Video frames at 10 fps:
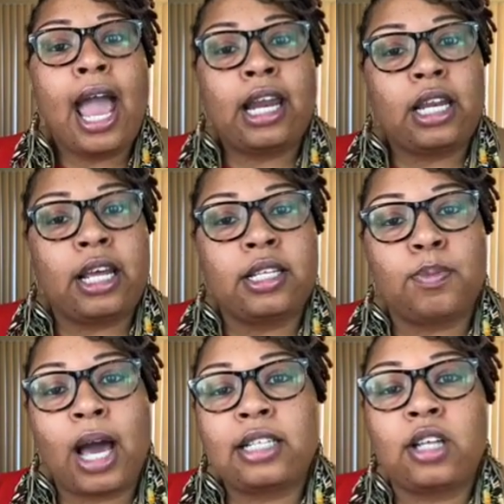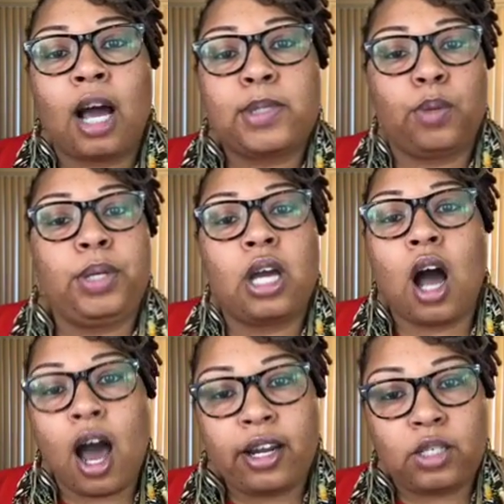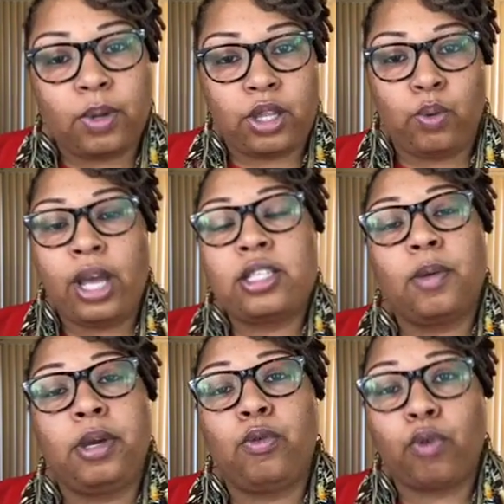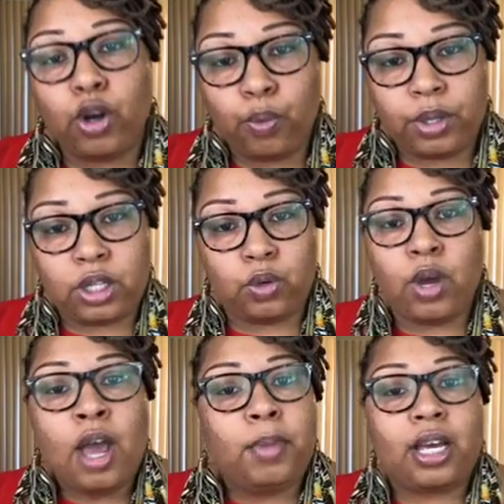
And it's my job to be honest with you and to be real with you,